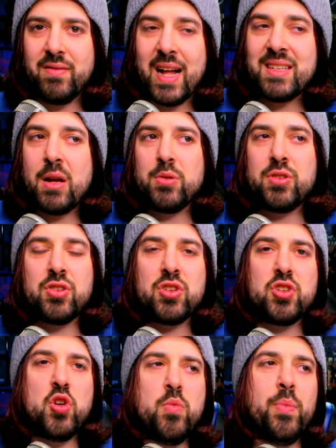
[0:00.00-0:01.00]
That's how
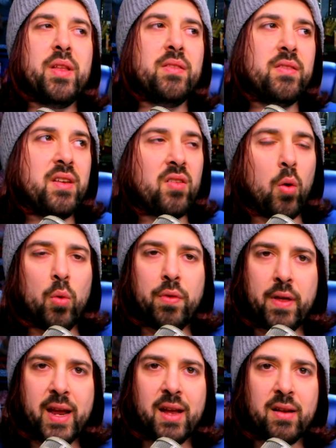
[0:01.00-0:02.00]
stupid this whole
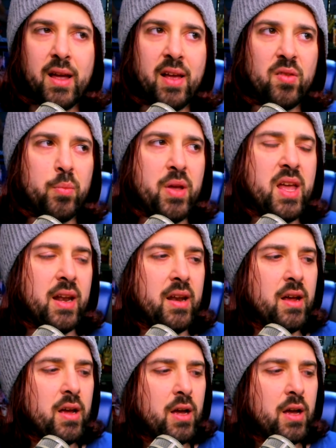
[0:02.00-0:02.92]
thing has been.